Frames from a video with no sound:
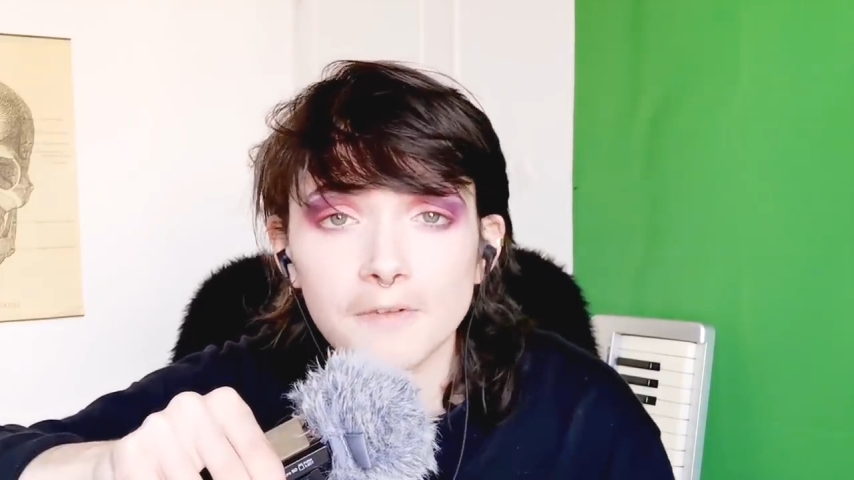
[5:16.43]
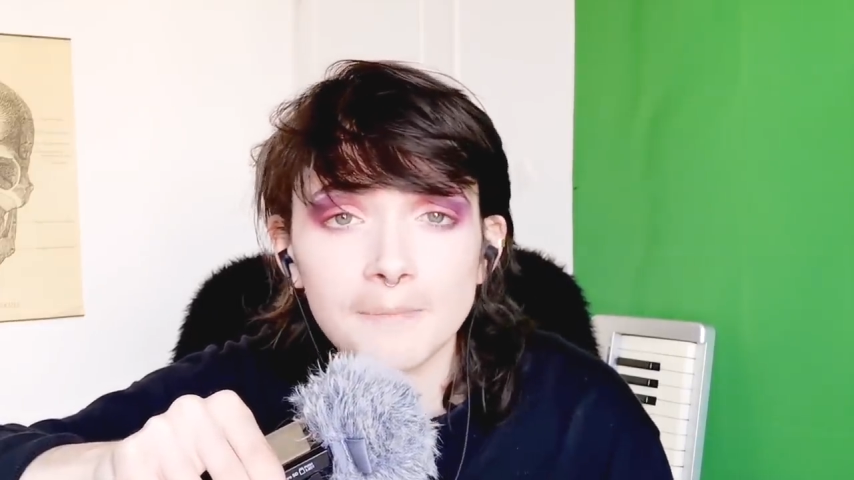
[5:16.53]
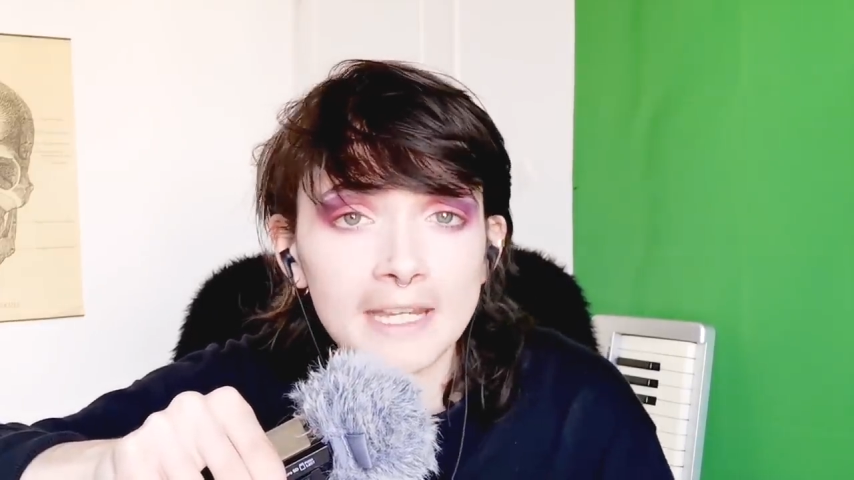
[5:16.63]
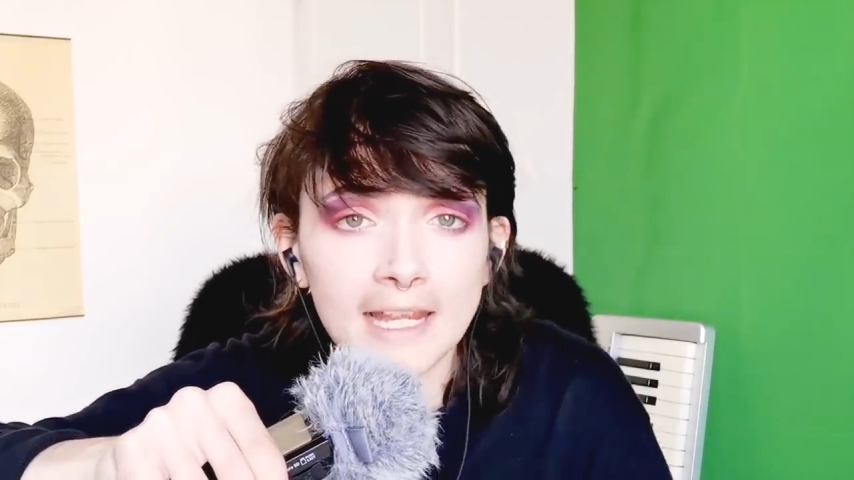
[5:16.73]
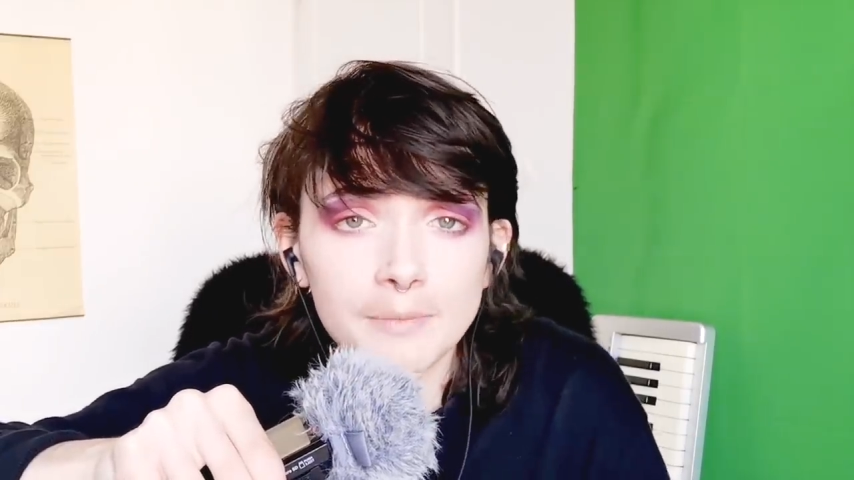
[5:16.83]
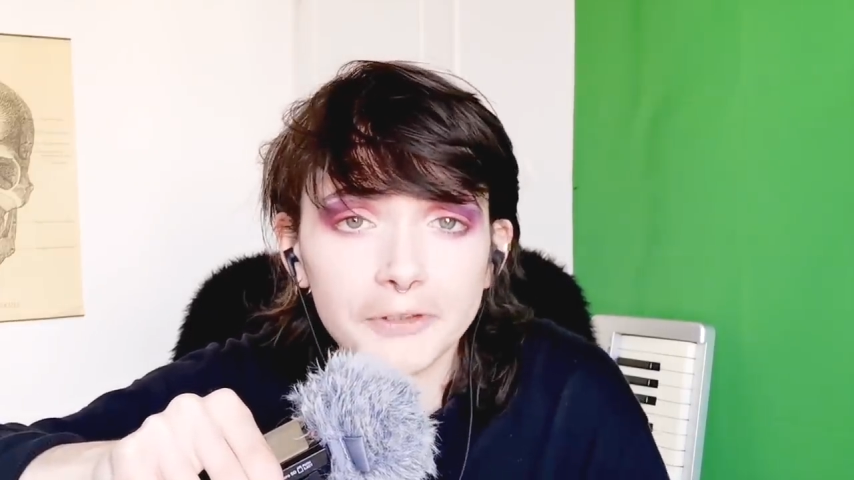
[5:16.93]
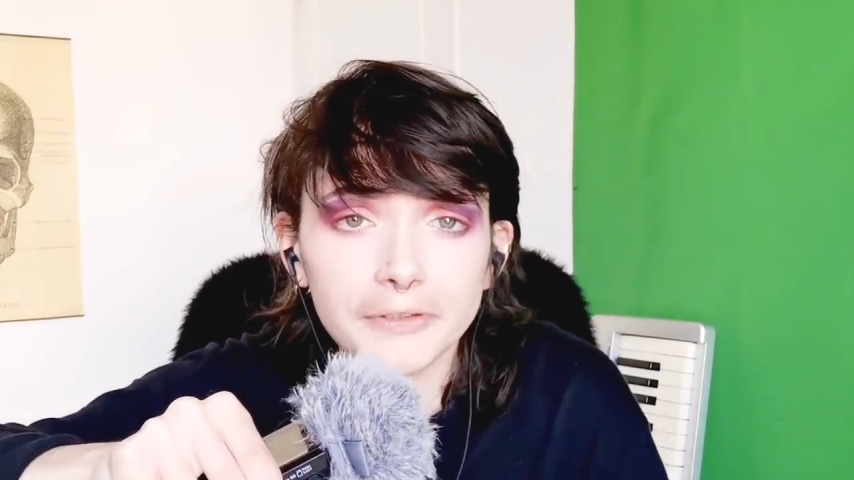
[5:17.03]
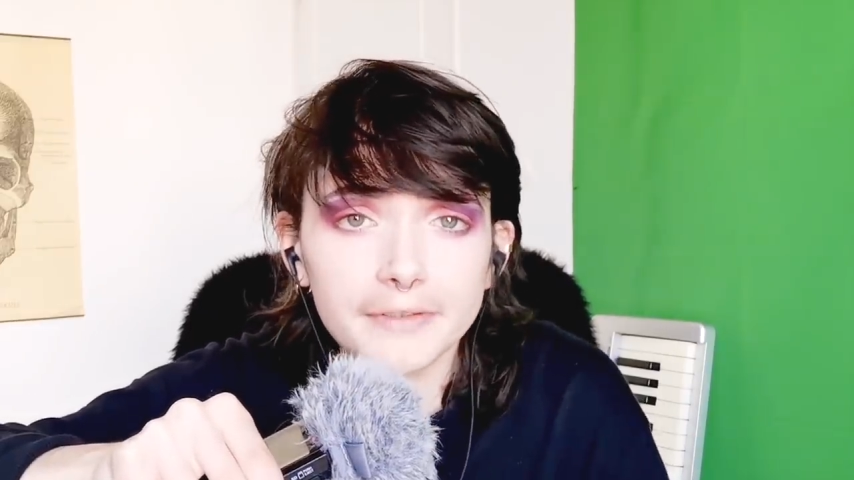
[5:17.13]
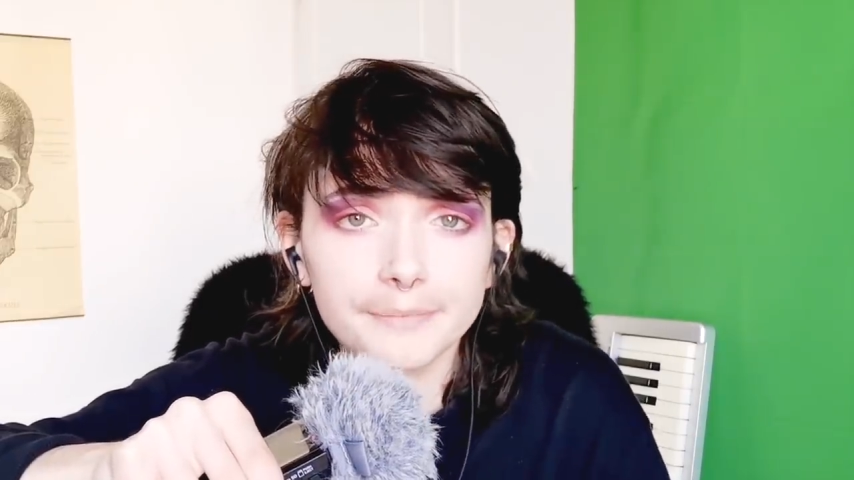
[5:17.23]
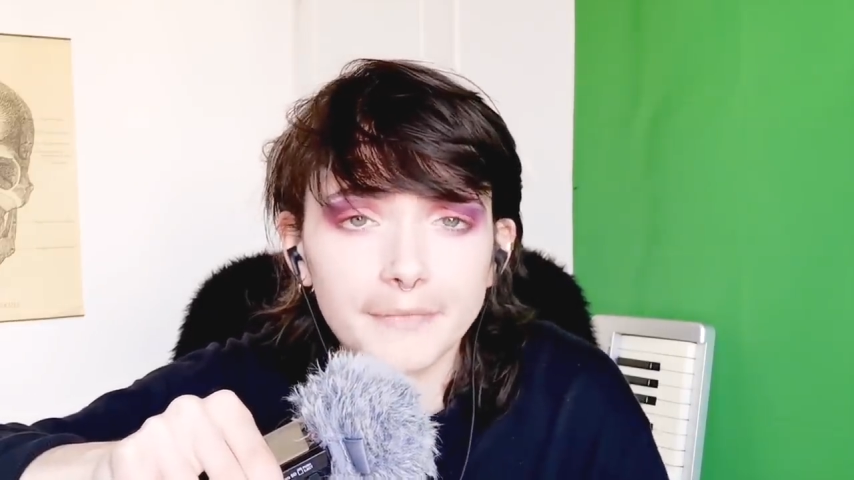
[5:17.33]
to be
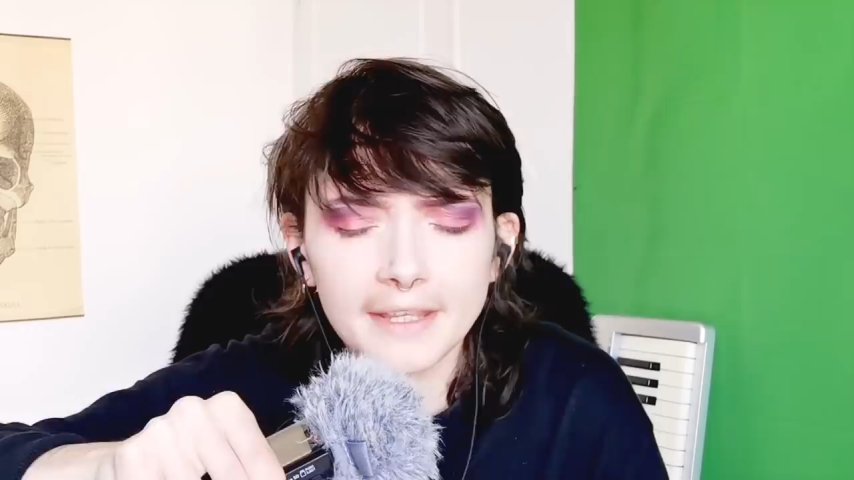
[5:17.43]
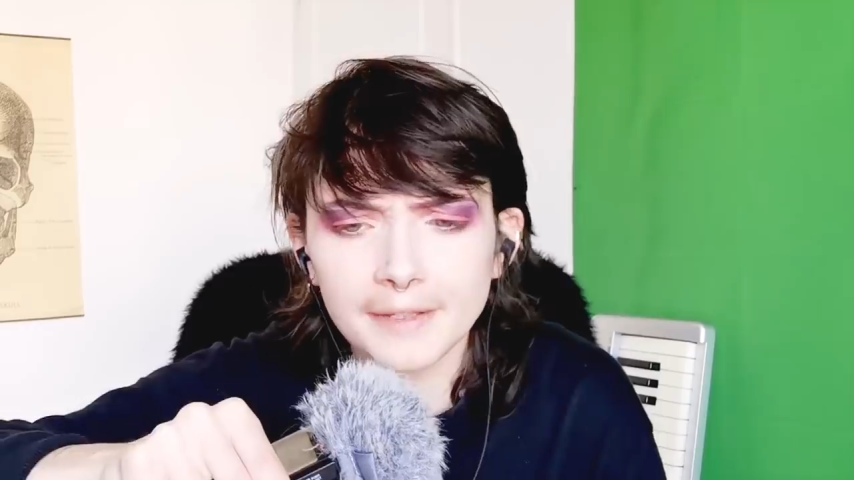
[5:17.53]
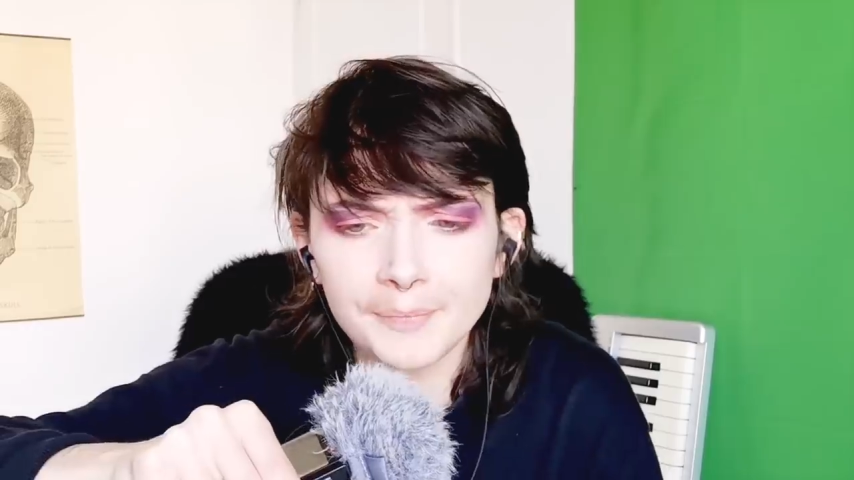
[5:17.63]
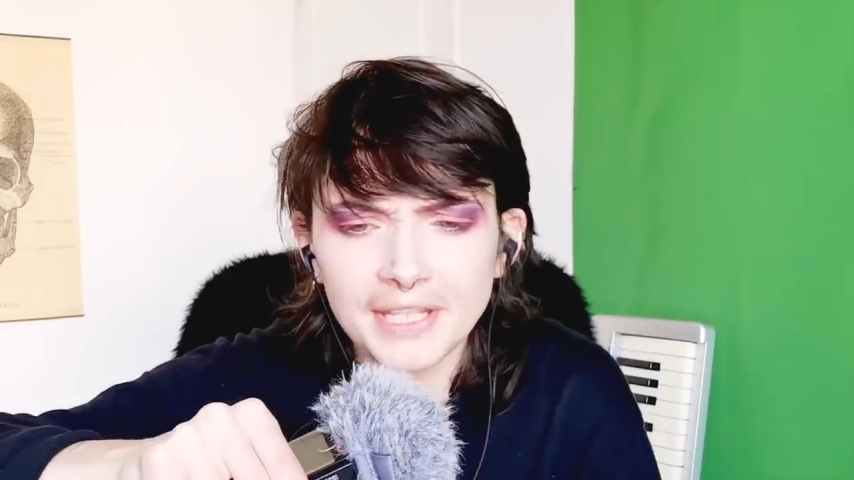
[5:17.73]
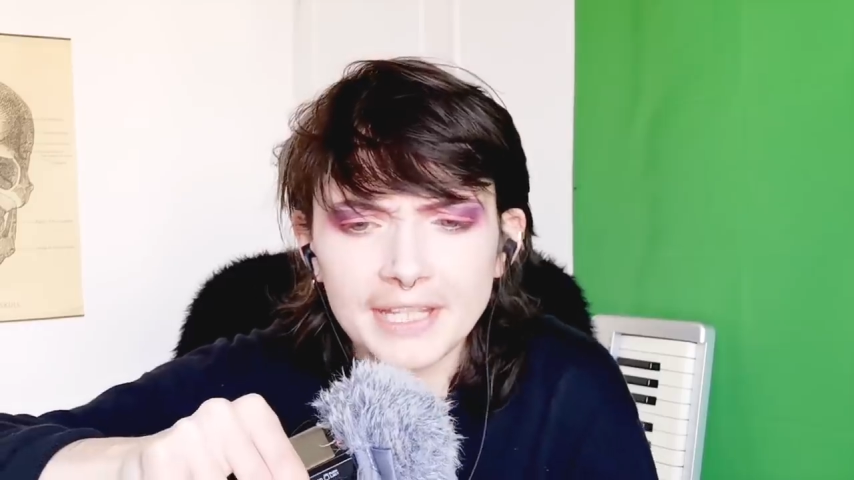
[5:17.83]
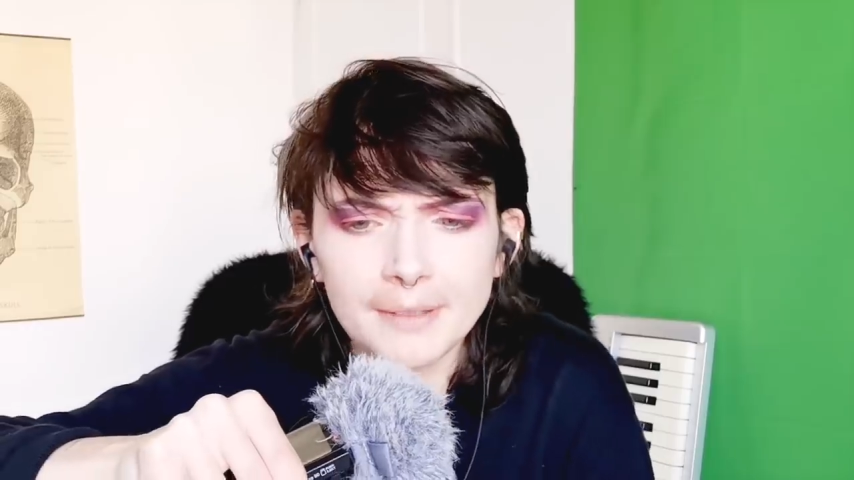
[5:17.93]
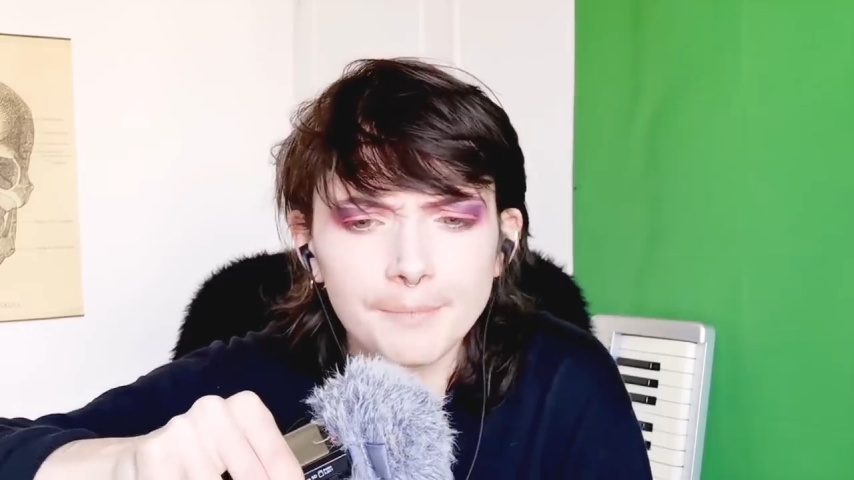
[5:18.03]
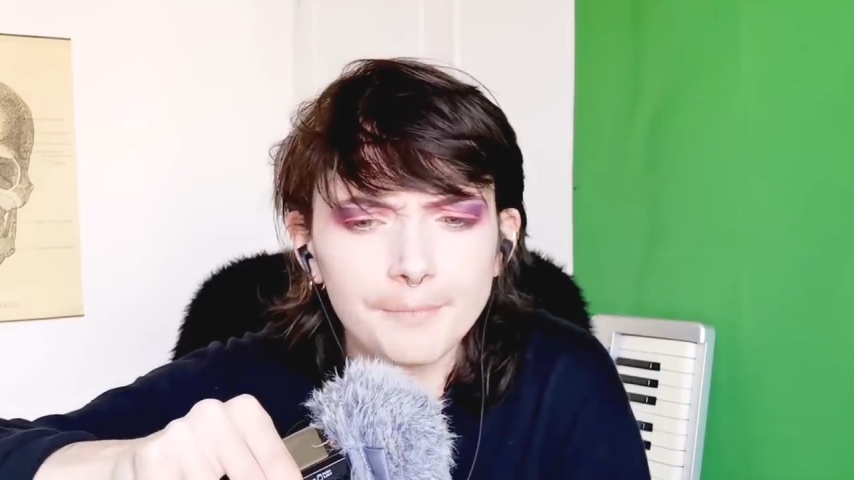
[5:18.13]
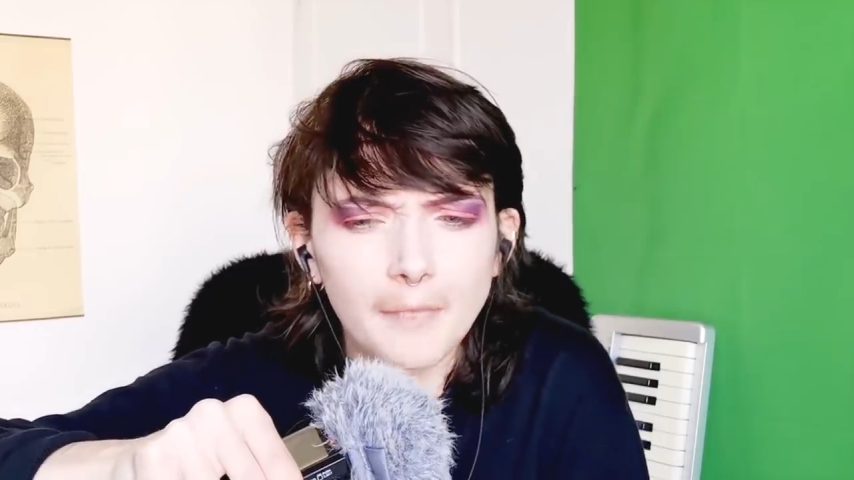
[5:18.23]
labeled. It can be